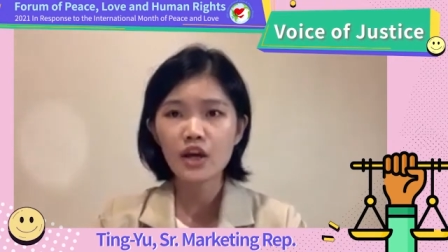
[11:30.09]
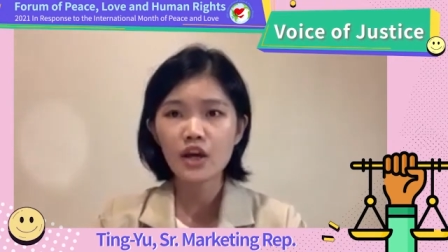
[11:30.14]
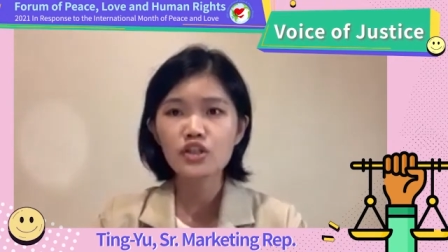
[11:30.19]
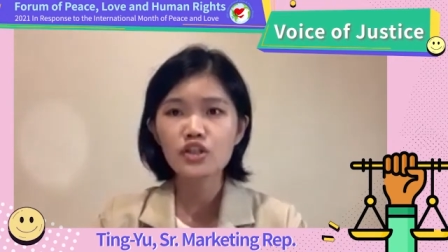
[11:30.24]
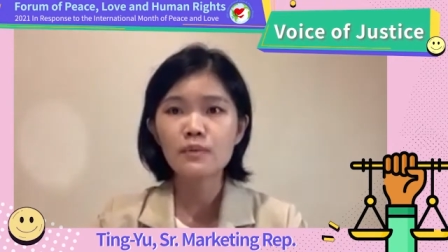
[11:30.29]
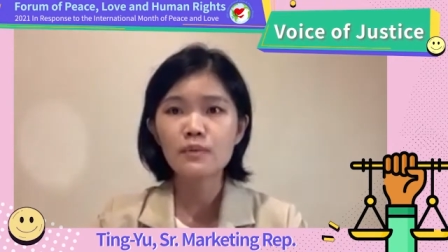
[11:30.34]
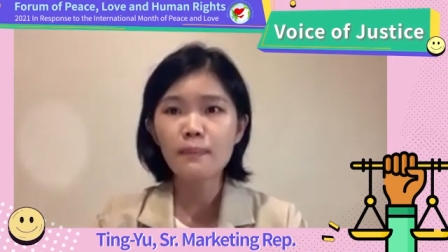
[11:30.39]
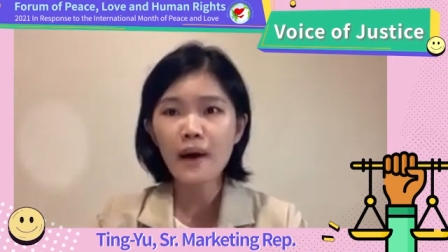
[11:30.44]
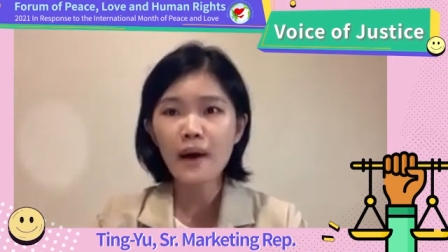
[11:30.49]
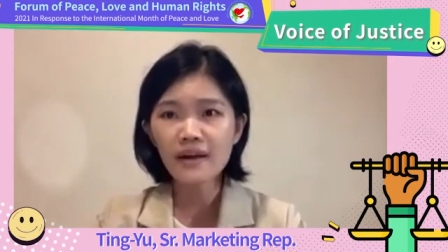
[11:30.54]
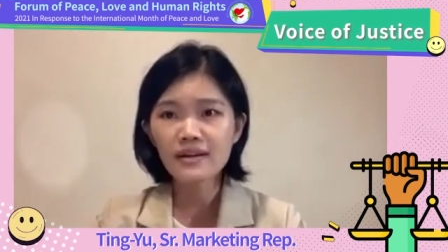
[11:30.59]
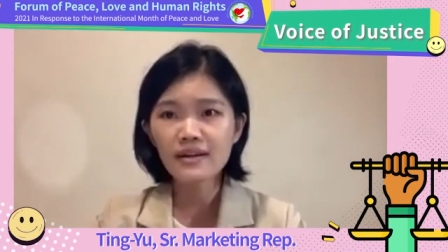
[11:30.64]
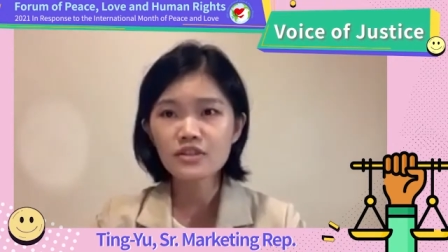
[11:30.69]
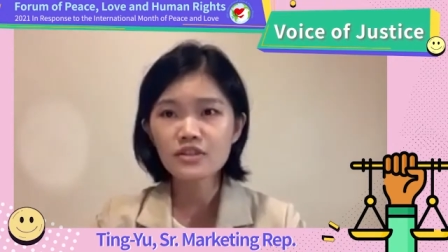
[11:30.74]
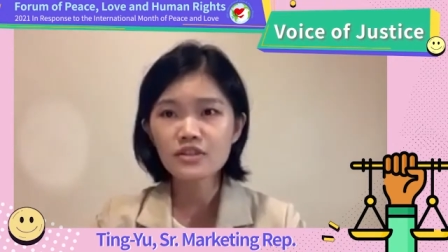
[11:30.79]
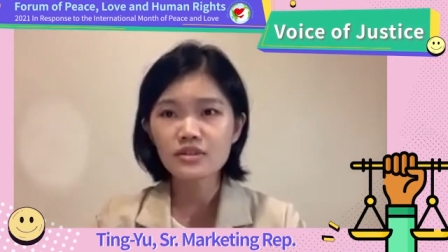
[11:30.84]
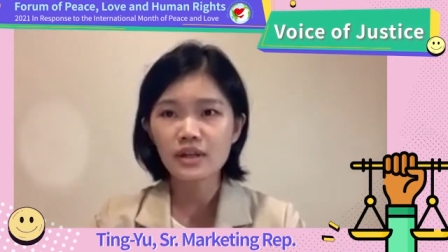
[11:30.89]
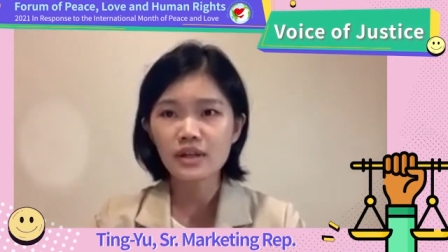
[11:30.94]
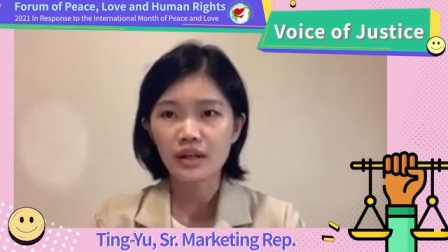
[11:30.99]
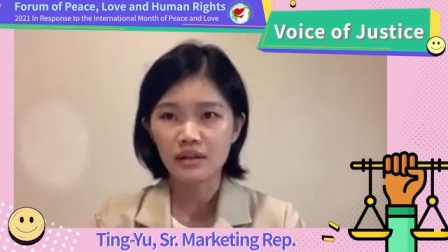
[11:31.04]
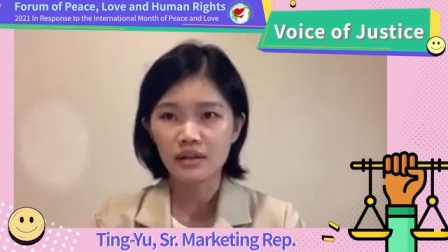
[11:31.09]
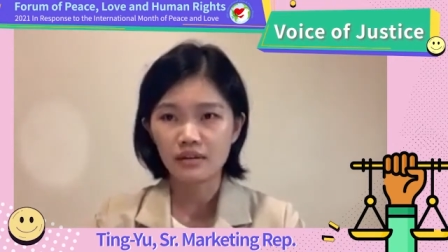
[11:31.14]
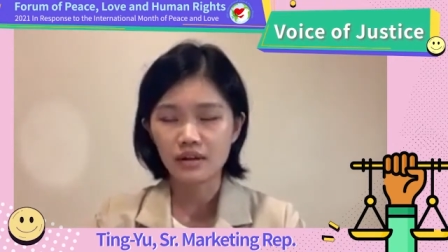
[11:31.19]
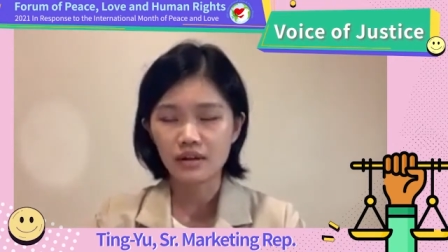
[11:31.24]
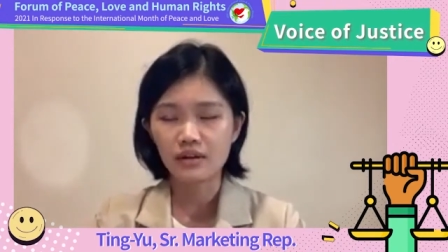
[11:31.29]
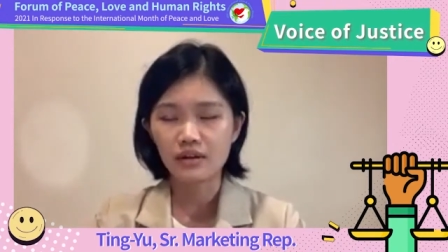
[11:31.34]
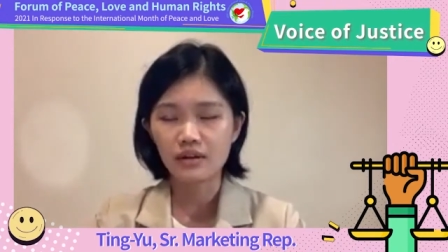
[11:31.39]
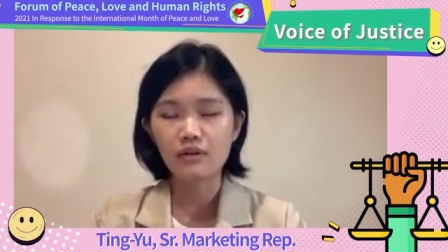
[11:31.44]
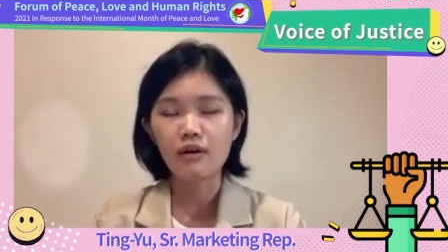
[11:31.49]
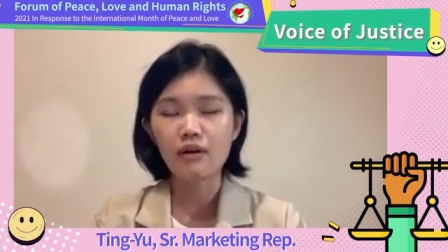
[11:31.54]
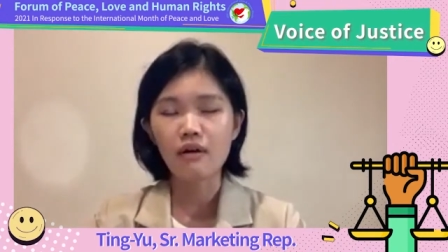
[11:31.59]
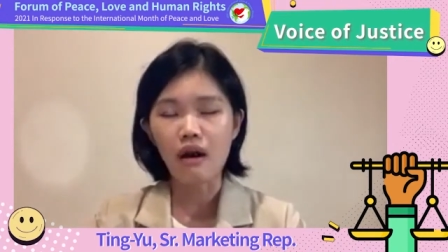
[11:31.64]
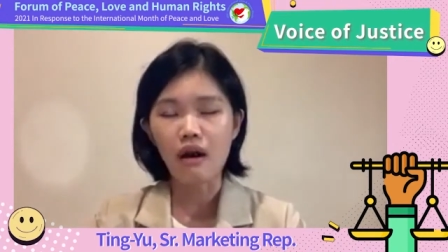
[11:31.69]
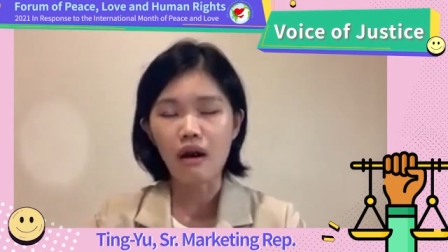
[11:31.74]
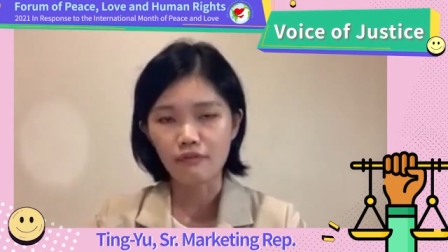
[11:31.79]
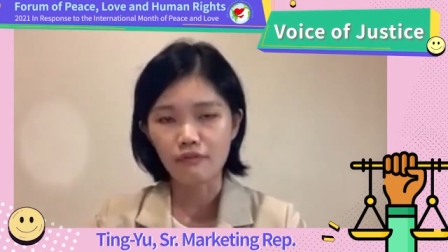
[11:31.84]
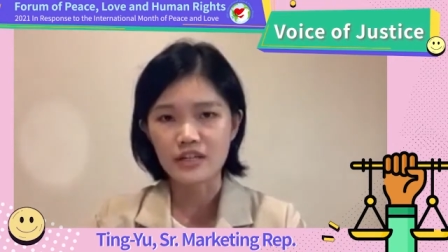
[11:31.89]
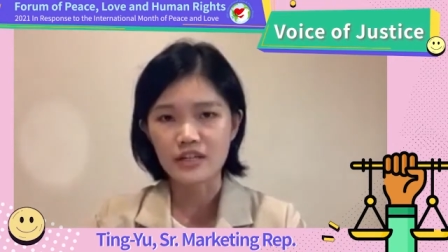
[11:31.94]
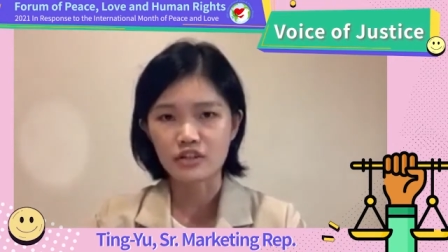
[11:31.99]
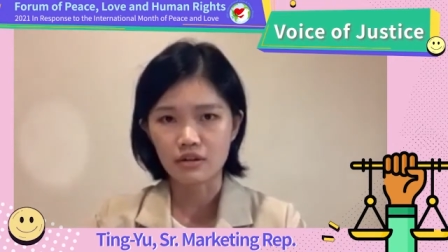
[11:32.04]
to punish illegal
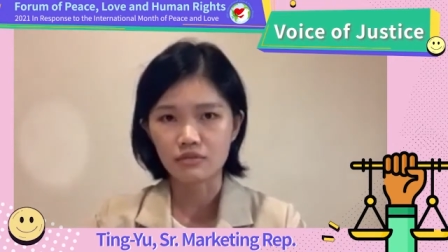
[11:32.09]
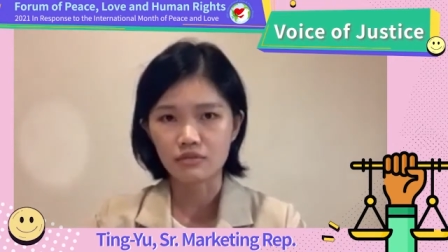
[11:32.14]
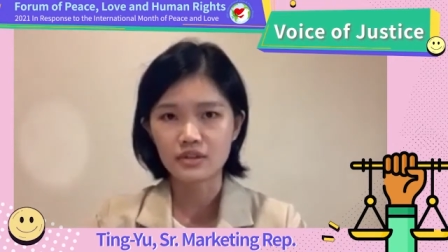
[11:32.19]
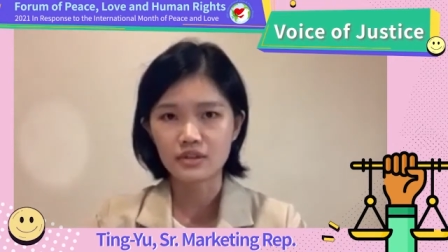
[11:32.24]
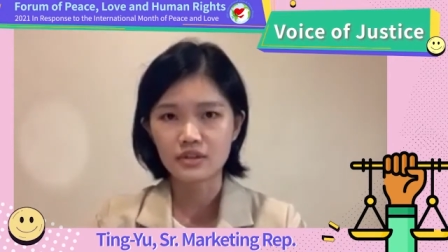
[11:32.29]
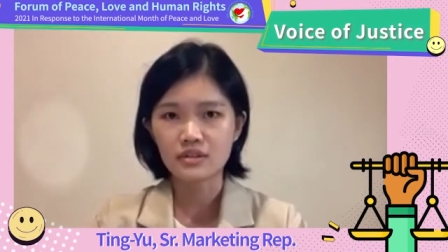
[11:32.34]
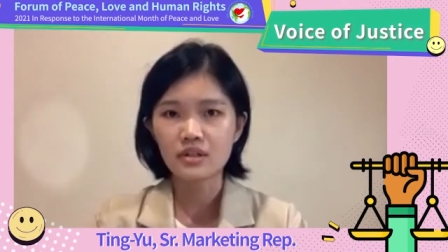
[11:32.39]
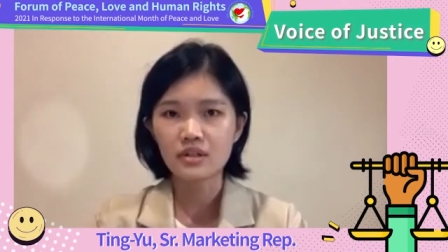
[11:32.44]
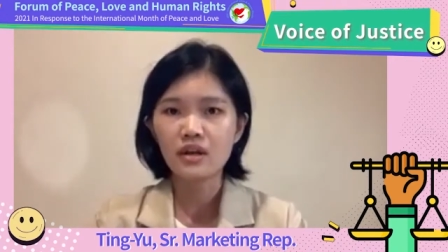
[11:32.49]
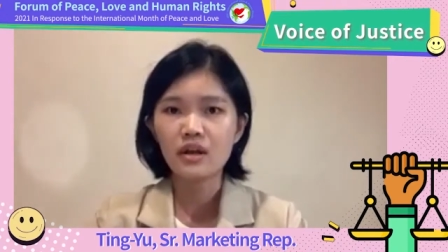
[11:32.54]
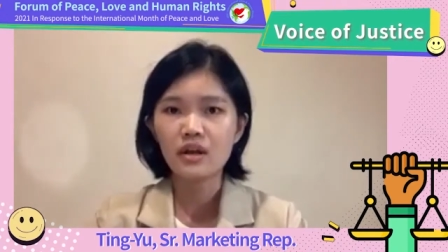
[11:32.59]
officials.